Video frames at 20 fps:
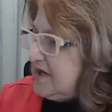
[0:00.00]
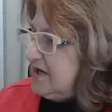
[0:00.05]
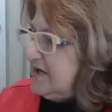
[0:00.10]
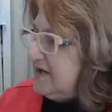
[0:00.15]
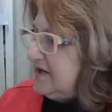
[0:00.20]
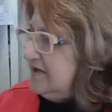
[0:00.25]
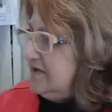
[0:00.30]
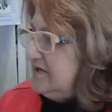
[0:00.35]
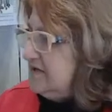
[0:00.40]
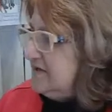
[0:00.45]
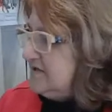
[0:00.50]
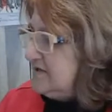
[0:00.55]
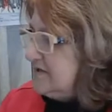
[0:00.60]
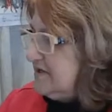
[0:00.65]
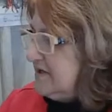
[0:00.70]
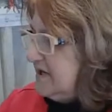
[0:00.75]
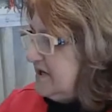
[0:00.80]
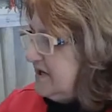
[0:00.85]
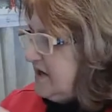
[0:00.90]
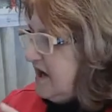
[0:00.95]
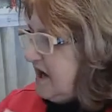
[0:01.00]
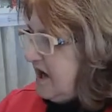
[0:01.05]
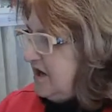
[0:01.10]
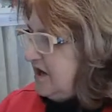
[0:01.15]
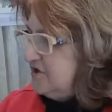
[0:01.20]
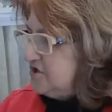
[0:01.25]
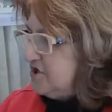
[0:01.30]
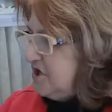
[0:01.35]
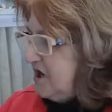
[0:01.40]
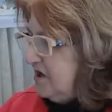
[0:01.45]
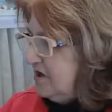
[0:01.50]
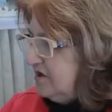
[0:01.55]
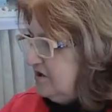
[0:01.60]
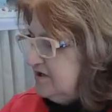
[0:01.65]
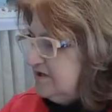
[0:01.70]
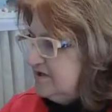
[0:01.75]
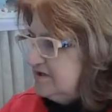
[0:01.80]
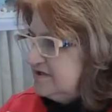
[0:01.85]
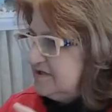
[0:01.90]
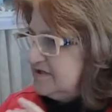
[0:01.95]
is the hot
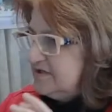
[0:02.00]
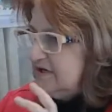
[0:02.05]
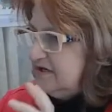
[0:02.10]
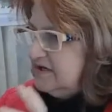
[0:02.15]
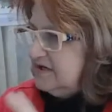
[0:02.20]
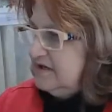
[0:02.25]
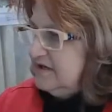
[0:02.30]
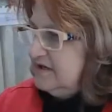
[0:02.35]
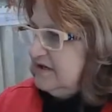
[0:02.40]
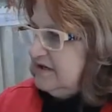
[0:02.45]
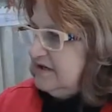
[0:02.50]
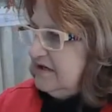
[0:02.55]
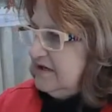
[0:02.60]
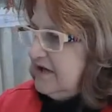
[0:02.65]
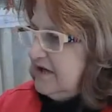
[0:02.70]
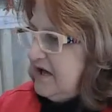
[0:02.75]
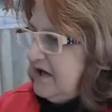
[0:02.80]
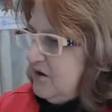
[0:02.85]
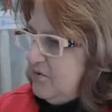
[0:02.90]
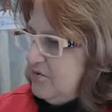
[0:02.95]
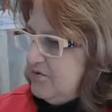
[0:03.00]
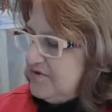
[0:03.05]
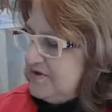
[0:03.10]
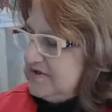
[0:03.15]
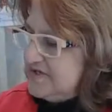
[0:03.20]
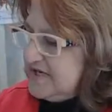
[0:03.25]
chocolates or the